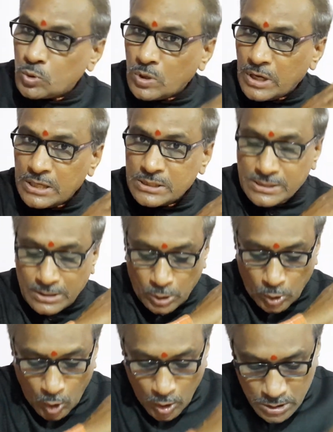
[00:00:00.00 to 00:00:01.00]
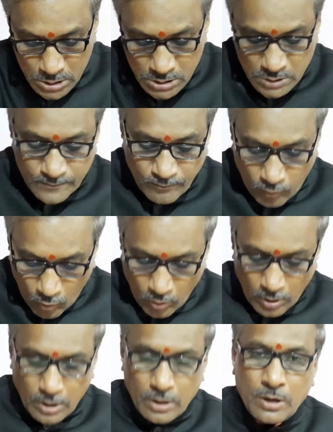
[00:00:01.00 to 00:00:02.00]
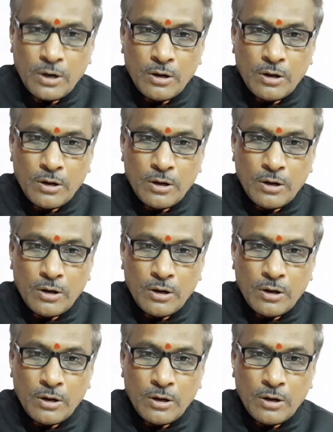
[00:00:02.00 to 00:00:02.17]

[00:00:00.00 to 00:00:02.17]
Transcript: is not spoken